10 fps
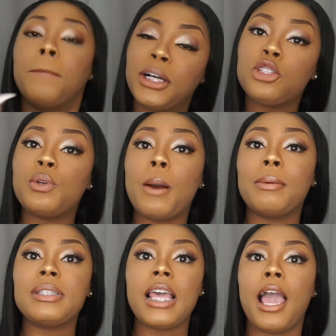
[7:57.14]
But you know
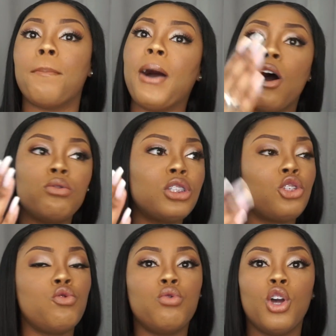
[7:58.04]
what I'm saying. Post
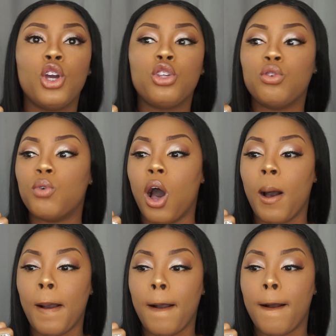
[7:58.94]
you you
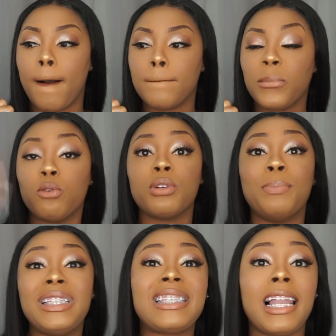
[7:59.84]
um you'll
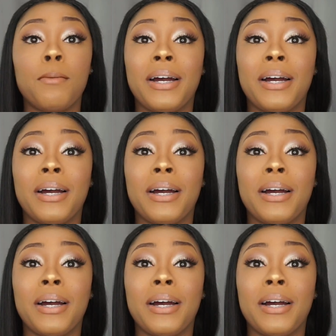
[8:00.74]
be selling